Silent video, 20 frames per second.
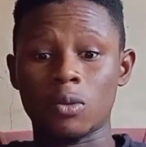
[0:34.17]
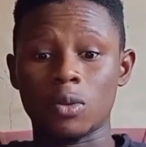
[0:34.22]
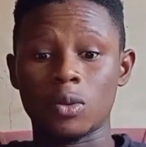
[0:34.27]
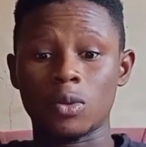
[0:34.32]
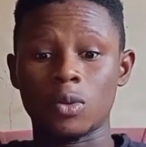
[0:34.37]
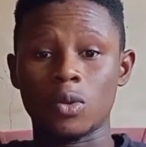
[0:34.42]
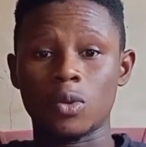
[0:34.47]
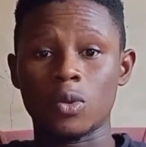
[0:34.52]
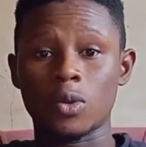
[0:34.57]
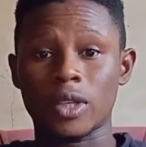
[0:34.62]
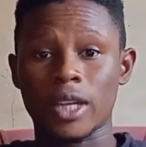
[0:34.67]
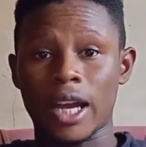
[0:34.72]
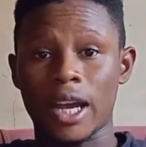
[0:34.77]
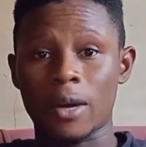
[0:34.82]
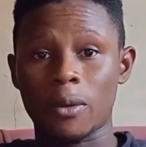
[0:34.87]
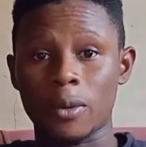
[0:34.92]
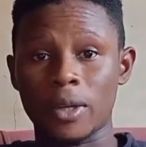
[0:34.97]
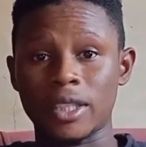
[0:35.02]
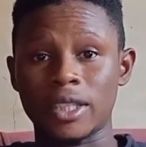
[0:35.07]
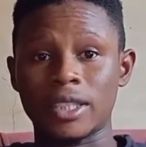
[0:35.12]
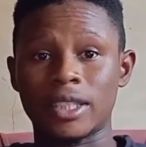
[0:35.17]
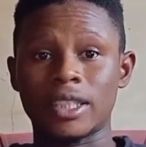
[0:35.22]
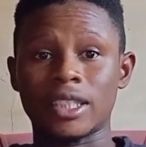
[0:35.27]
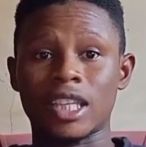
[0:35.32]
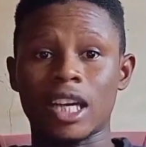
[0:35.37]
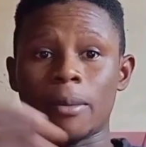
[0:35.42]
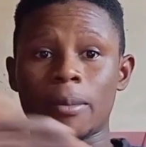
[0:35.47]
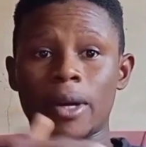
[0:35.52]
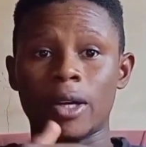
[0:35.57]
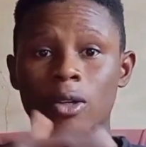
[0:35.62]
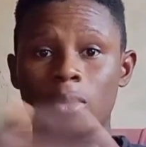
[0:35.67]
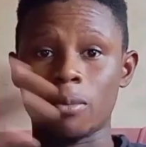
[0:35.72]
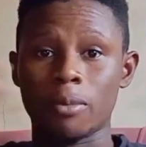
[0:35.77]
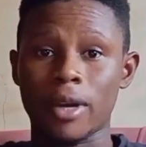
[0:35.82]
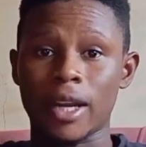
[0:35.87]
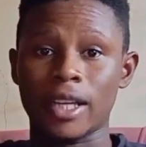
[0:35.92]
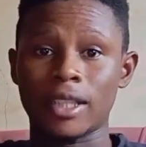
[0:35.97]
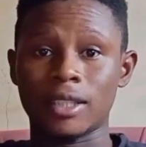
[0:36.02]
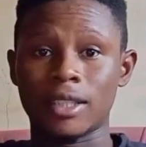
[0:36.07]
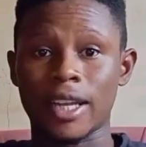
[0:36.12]
look at when they think about your
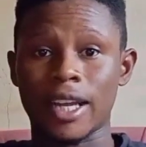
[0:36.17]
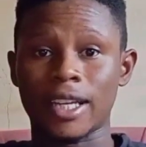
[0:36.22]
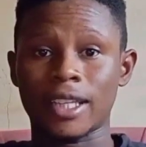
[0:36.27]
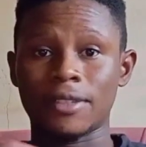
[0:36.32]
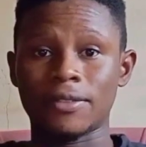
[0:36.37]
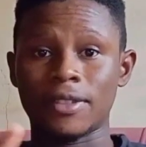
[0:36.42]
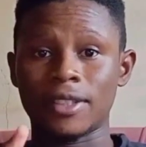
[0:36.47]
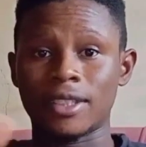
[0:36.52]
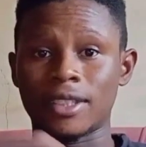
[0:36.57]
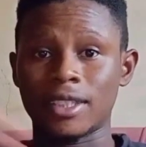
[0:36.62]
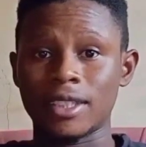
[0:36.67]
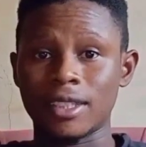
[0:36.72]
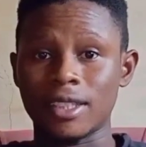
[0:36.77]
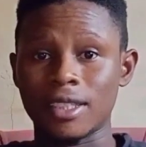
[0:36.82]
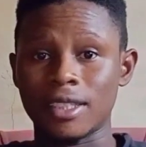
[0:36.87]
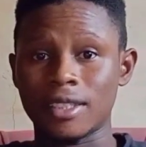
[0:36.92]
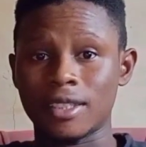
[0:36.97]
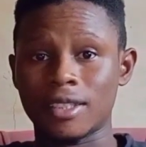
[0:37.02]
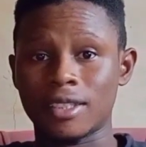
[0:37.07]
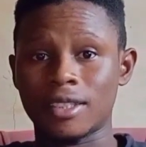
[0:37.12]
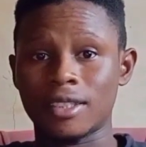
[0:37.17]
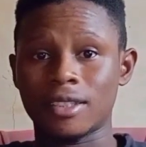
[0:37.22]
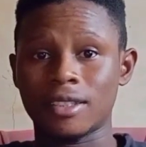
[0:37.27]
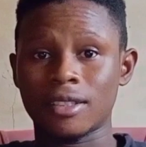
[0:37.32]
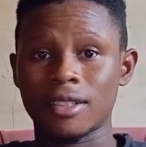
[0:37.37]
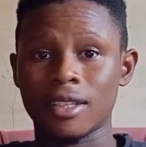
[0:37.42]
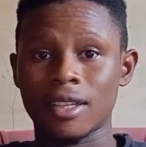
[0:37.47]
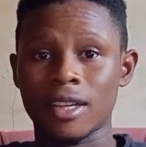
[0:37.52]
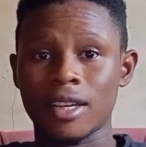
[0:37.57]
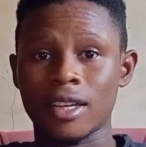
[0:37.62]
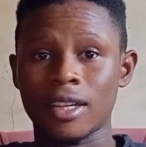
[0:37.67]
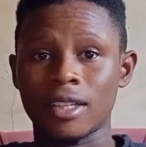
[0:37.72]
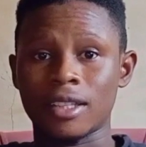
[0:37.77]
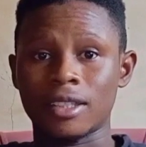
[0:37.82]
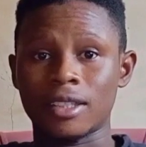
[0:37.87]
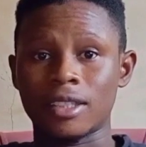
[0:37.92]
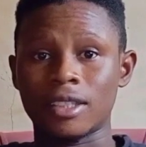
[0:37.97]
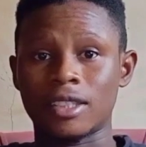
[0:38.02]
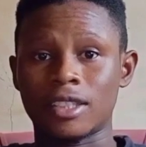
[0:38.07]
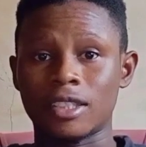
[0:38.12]
brand. Like if they see this
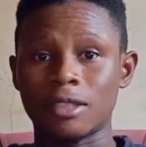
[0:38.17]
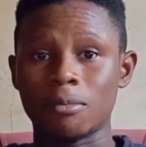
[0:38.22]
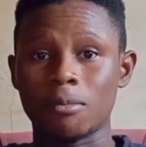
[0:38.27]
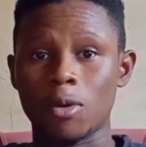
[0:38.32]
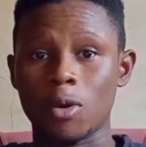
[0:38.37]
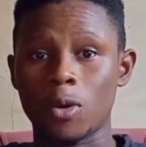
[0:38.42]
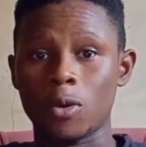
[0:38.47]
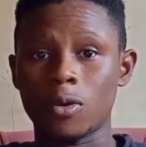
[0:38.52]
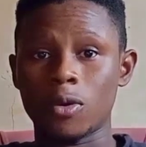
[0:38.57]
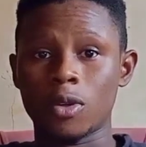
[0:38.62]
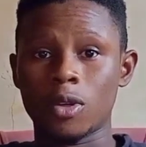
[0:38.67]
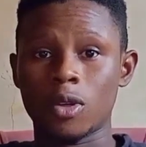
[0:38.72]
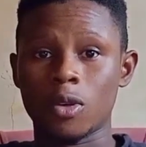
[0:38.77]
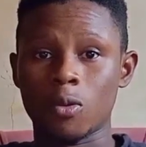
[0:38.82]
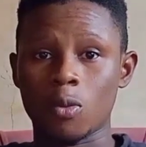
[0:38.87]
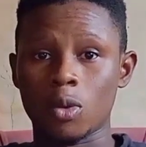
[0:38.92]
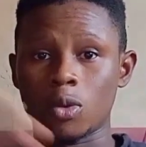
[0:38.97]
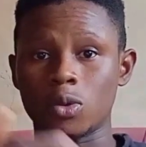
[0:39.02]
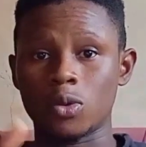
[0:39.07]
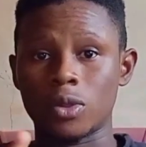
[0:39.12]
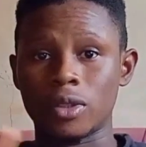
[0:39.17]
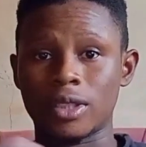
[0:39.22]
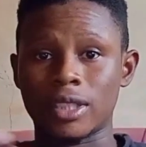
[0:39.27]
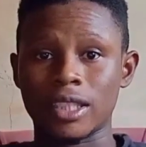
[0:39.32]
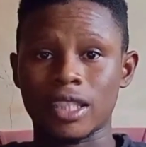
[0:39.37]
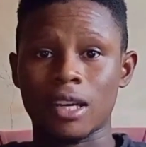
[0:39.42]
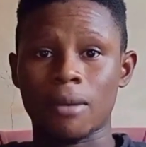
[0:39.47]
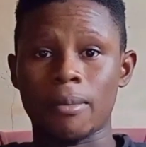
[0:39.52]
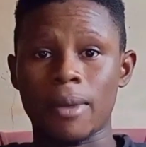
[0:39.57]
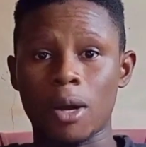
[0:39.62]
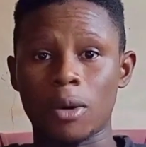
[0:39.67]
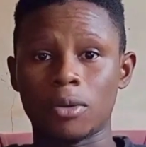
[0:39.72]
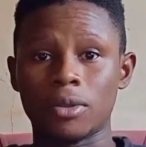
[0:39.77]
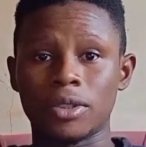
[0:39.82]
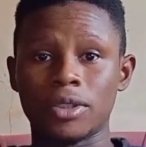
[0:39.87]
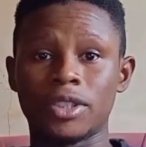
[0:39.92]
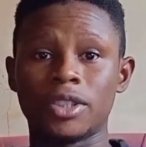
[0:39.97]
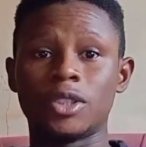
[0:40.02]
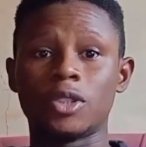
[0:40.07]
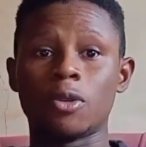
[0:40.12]
symbol, what do they think about?
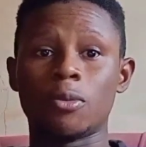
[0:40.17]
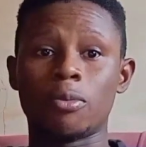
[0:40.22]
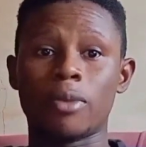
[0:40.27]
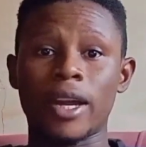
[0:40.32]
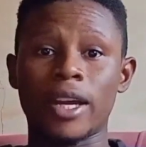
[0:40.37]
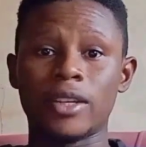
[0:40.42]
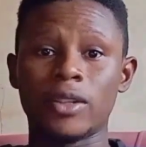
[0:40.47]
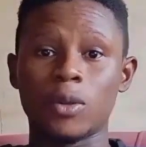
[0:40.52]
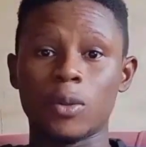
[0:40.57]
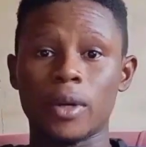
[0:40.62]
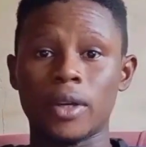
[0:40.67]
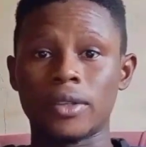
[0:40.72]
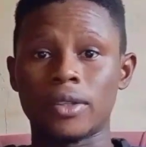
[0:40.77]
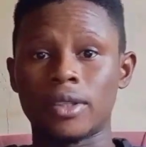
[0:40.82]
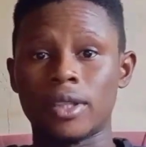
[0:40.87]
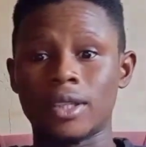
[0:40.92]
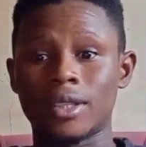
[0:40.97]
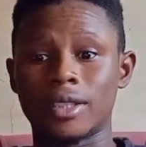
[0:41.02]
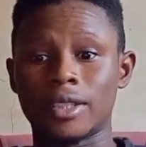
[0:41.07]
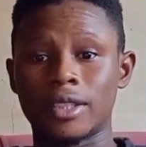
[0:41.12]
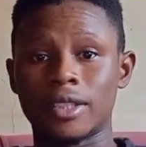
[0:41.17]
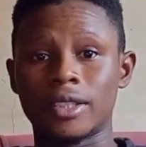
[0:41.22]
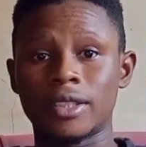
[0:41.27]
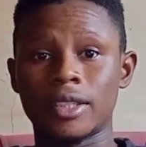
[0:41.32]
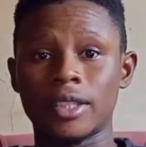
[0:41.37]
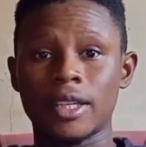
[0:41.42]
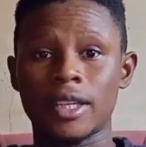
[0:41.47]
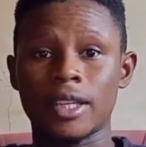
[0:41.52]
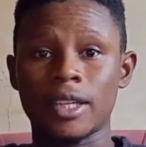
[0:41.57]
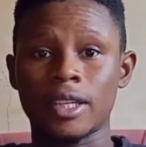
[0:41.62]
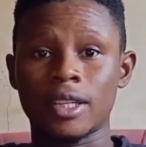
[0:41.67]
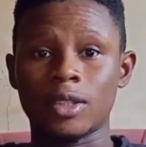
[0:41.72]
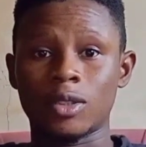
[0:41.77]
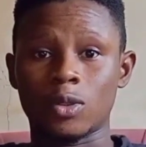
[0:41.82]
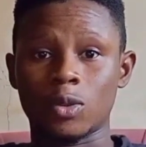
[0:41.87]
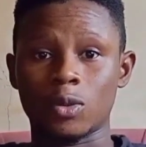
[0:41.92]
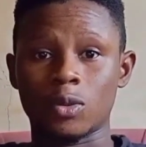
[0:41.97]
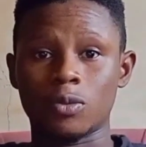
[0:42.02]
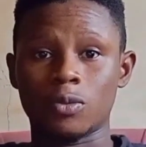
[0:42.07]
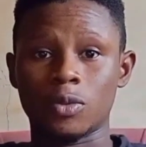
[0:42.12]
Is it your brand or another thing?
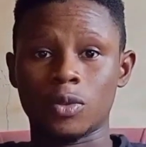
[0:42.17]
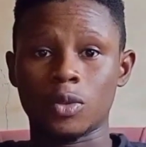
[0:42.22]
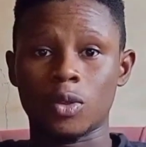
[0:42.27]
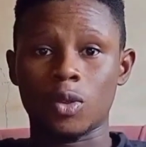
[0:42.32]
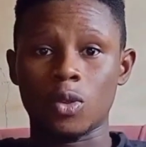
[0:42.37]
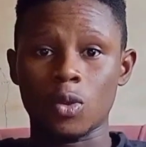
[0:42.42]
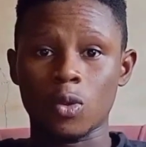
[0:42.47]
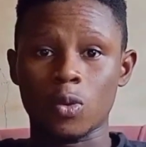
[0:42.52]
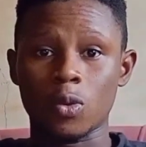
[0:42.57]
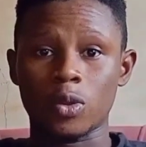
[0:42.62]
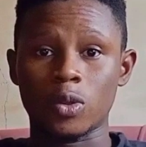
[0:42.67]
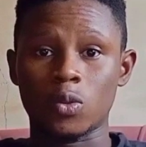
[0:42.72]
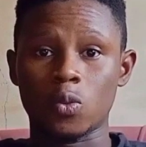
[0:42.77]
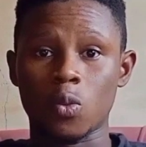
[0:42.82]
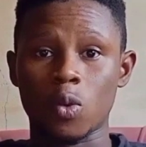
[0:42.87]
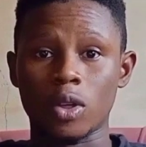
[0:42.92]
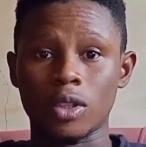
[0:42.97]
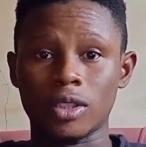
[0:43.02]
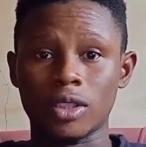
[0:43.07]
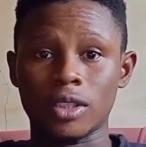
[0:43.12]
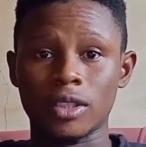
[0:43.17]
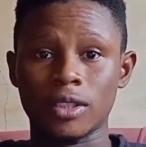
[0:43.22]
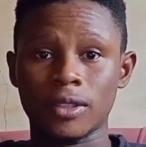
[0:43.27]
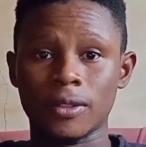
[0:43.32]
So your logo is what